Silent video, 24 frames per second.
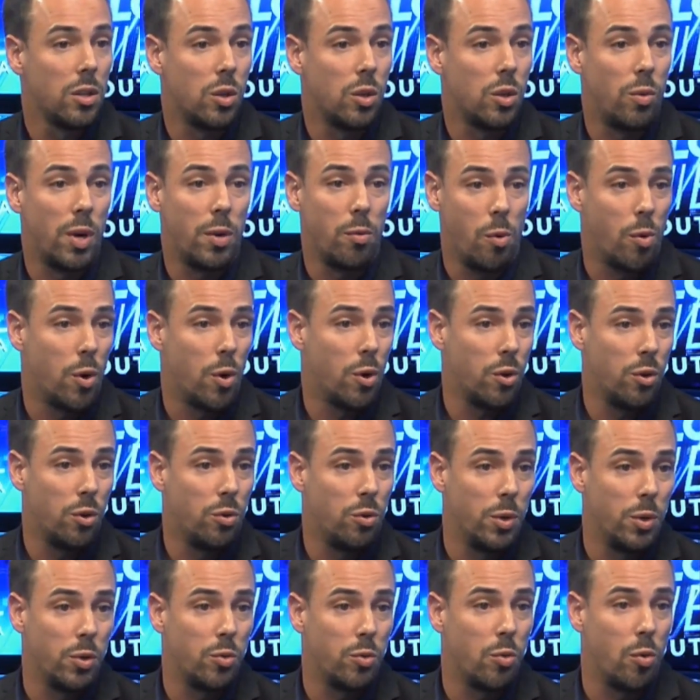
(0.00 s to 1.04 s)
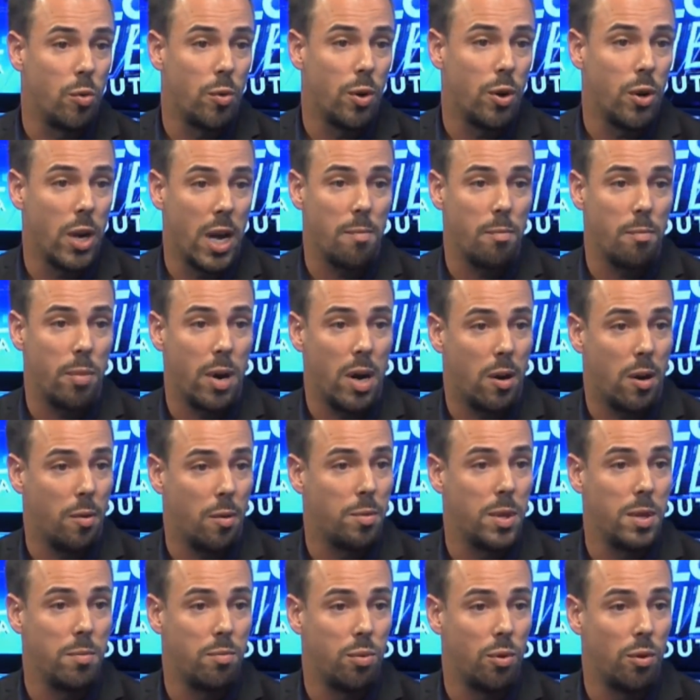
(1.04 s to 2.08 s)
So what we want to do is we want to
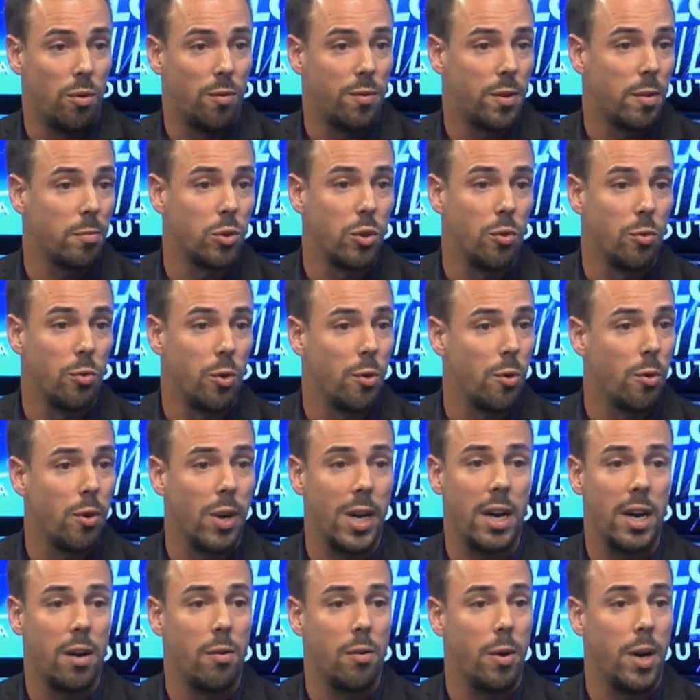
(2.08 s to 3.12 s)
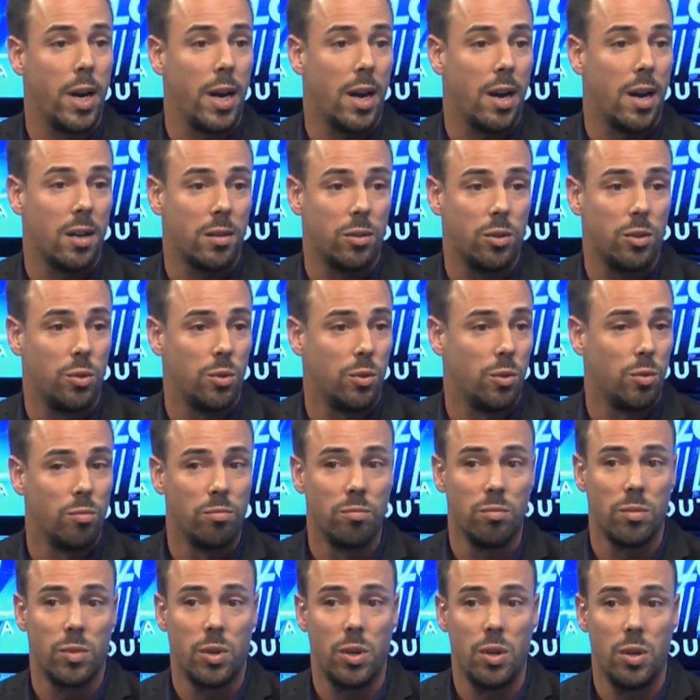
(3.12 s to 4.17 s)
empower people from the rural area
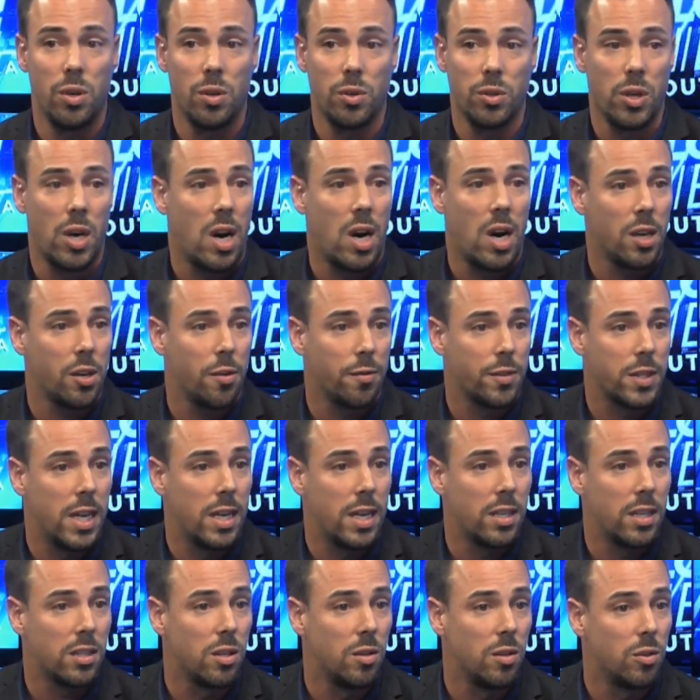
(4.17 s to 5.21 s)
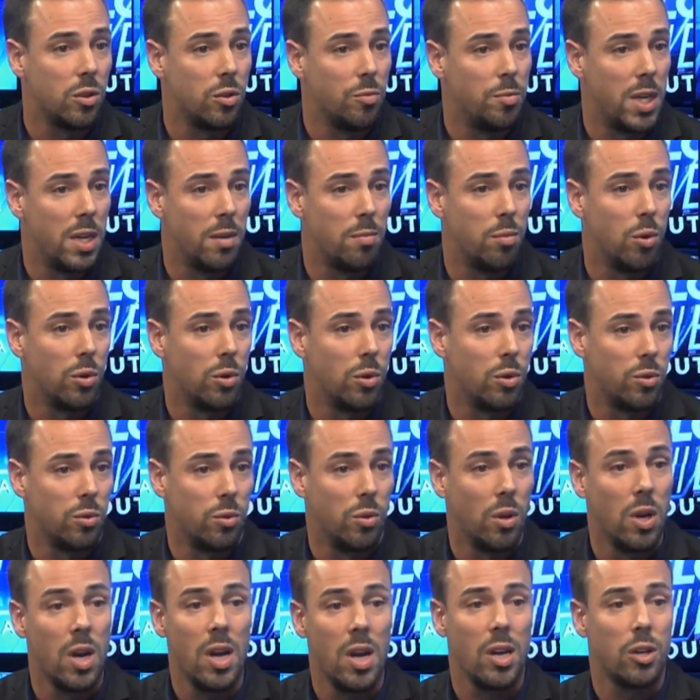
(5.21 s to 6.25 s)
to, you know, the heart of Sandton to be able
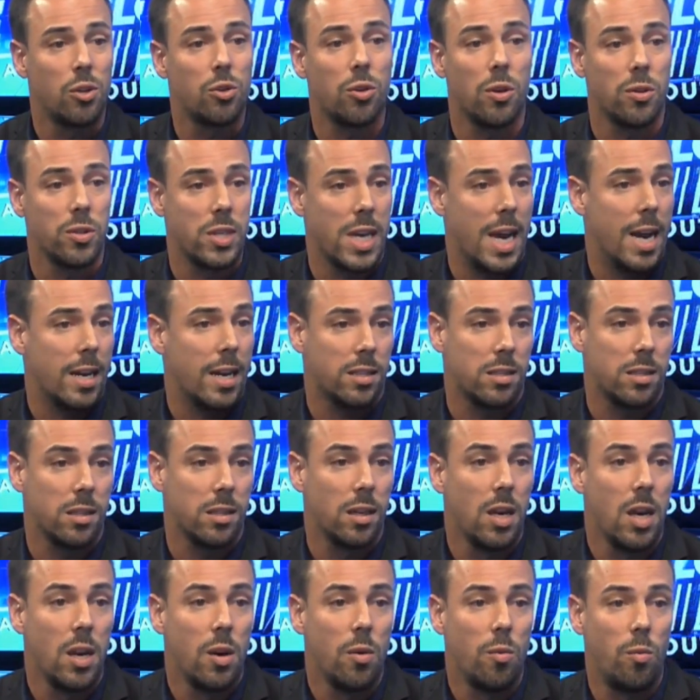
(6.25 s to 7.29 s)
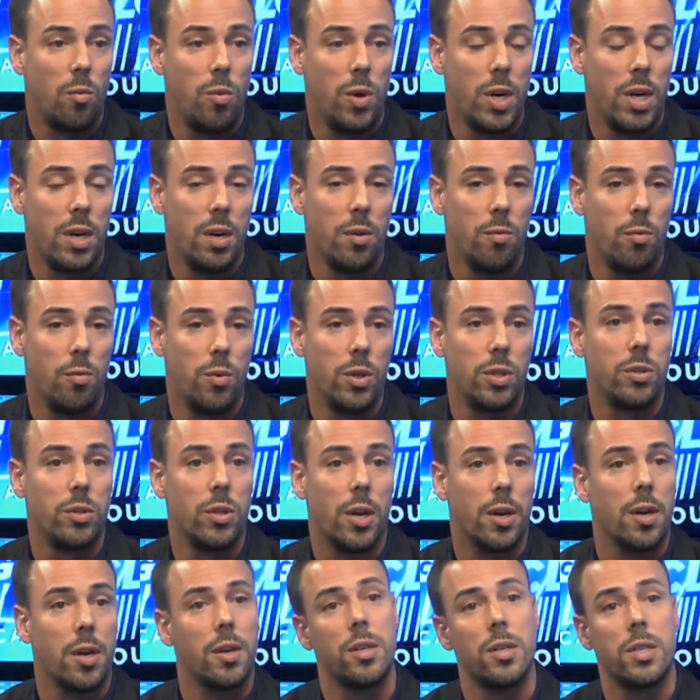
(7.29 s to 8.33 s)
to transact. We
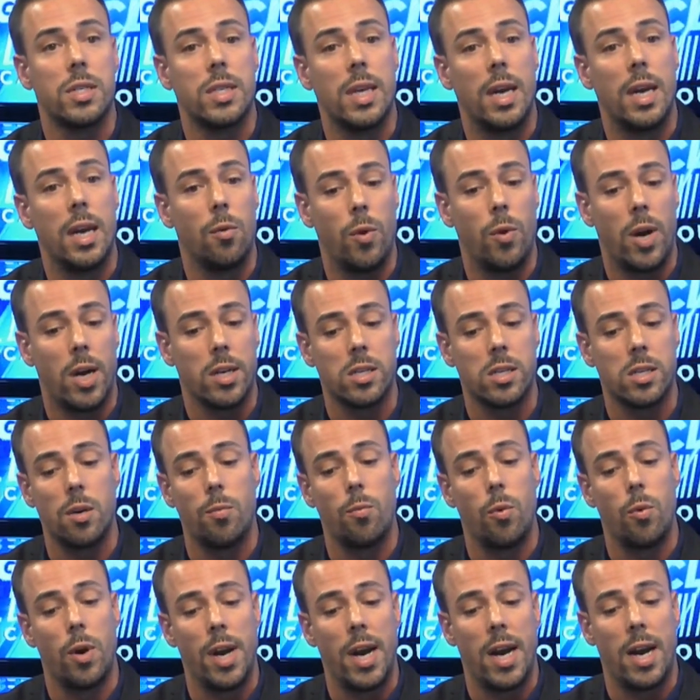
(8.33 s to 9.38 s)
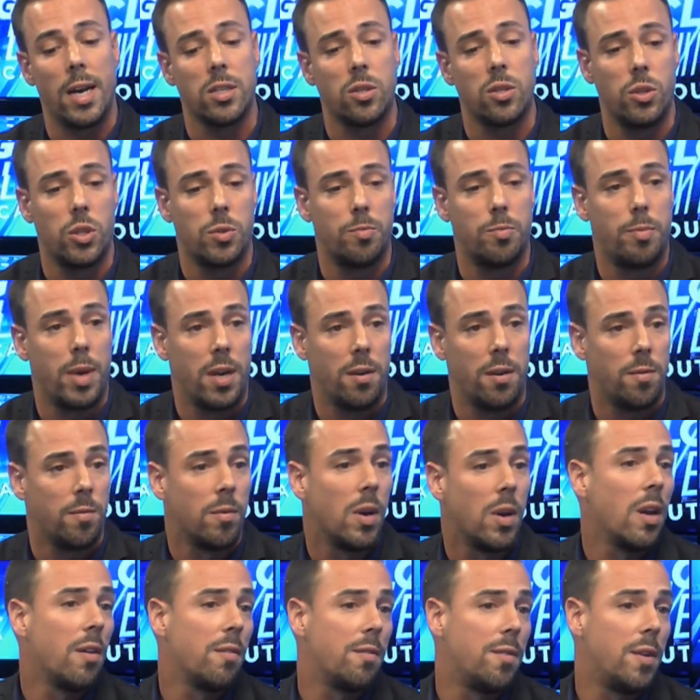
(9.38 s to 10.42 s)
do not understand why someone has to
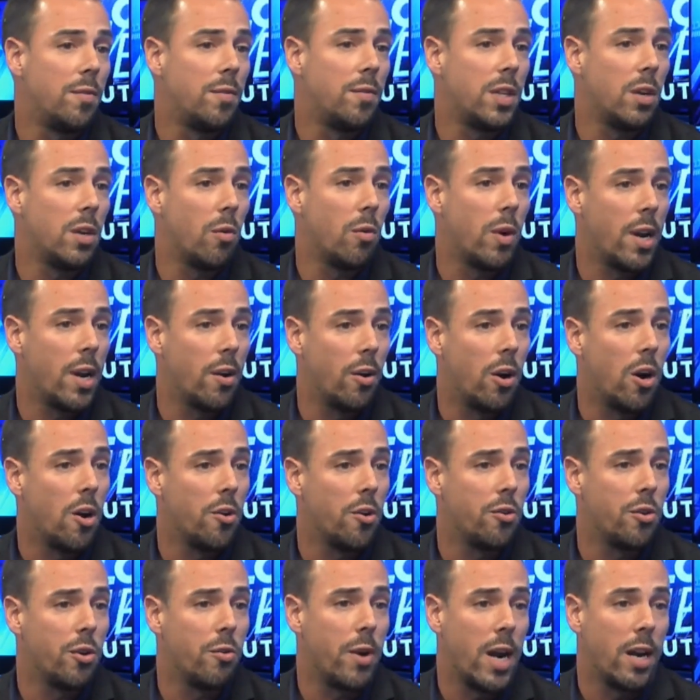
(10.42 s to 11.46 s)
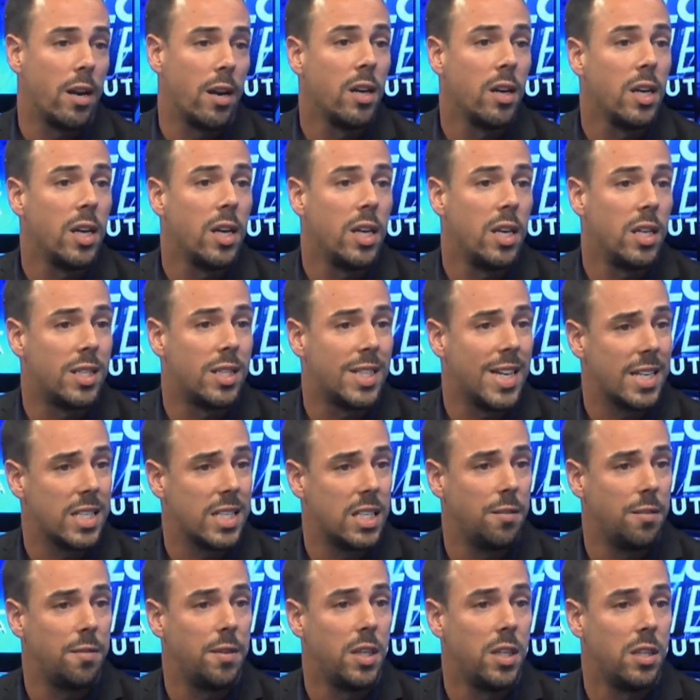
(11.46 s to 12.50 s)
pay 50 Rand or 100 Rand in
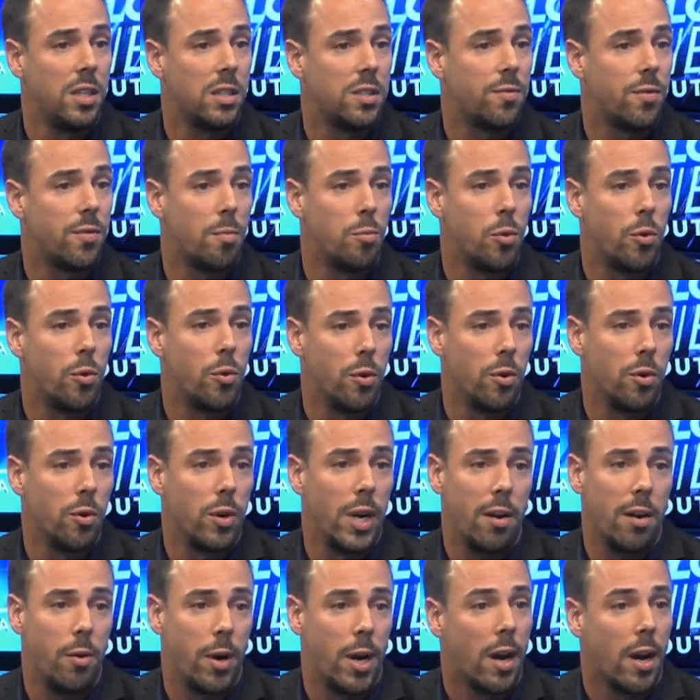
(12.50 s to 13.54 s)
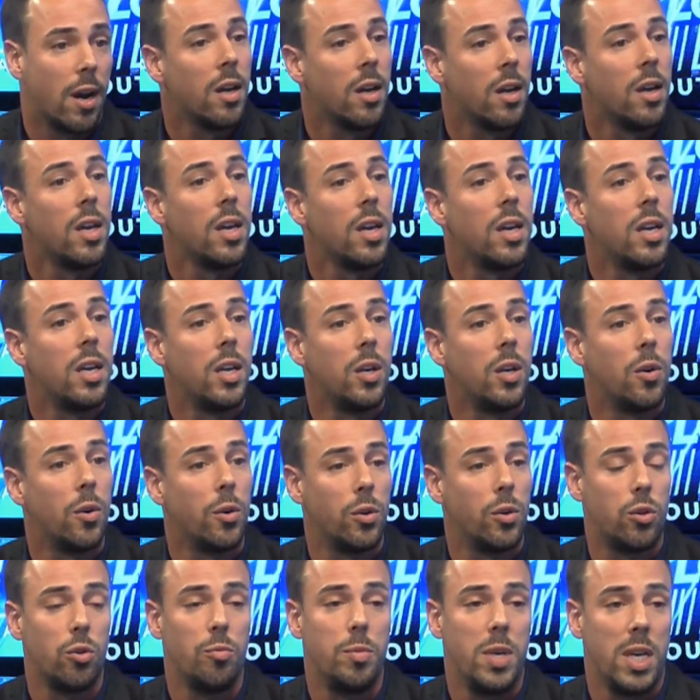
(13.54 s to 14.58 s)
taxi fees from a rural area
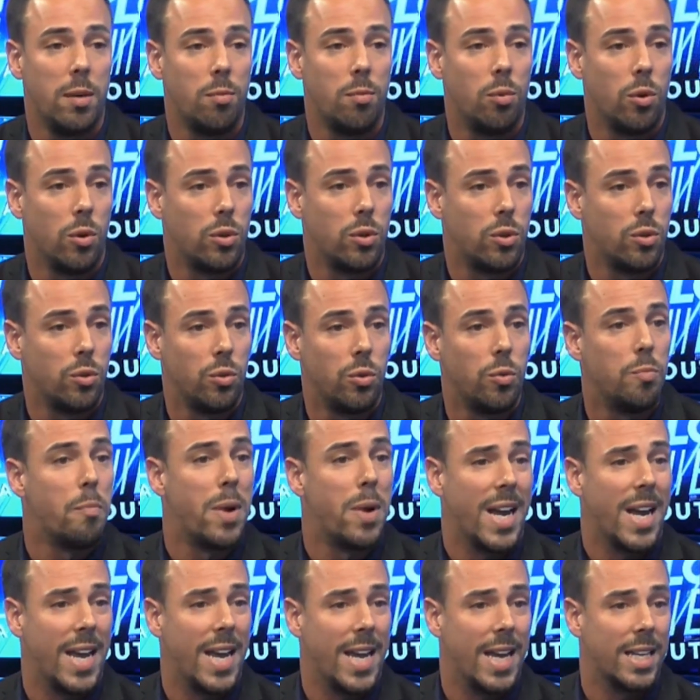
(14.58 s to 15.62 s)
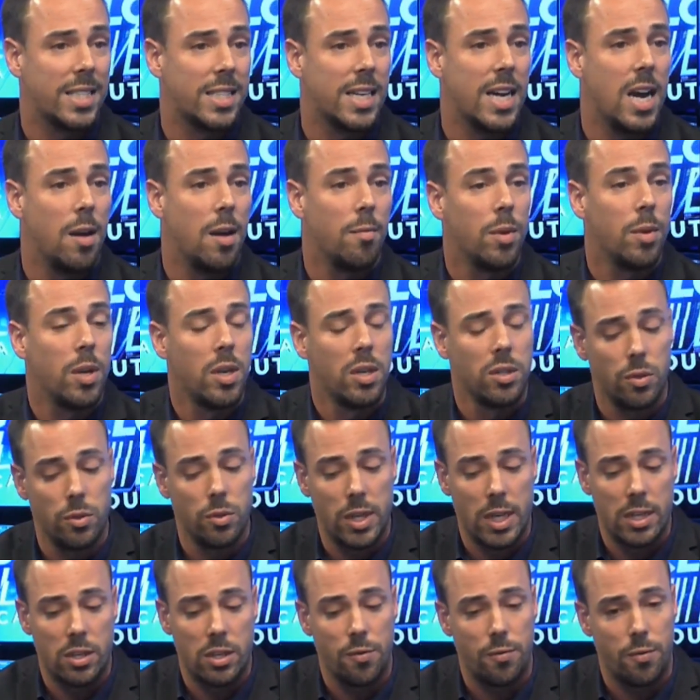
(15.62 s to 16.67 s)
in order to be able to buy airtime.
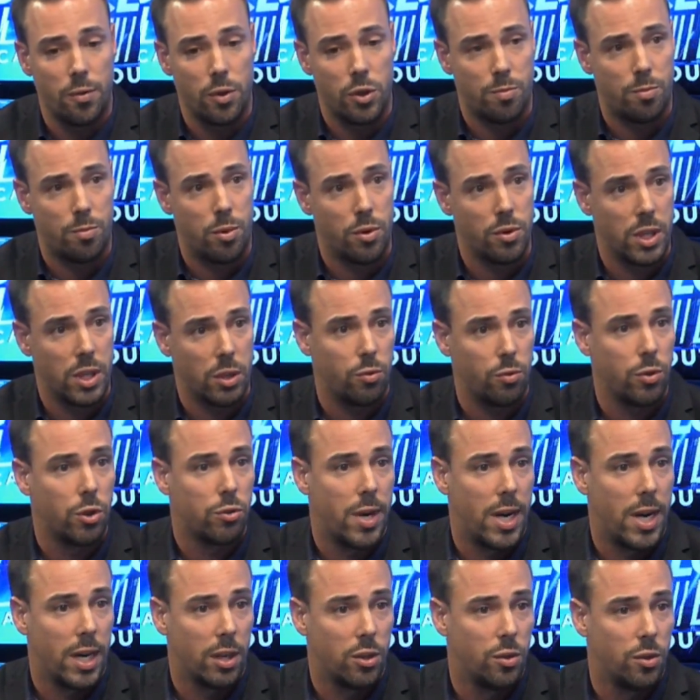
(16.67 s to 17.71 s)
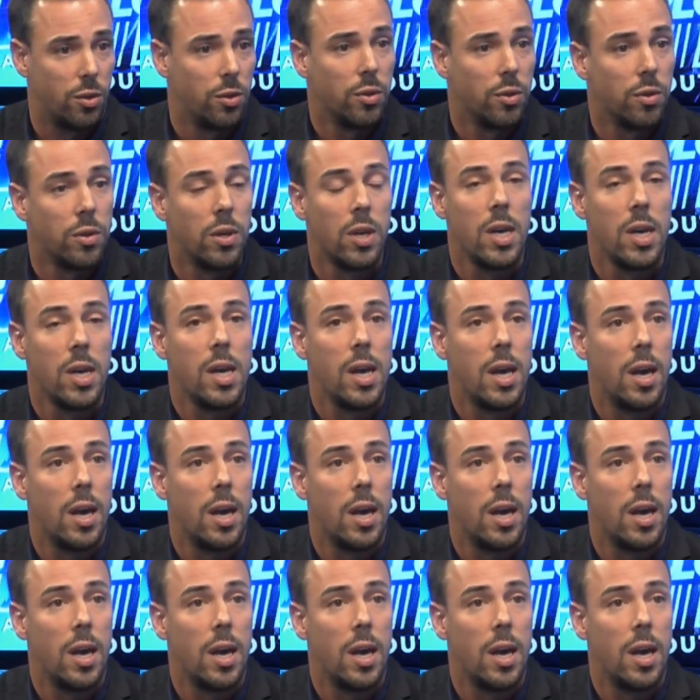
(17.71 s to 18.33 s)
So that's the first point that we're trying to do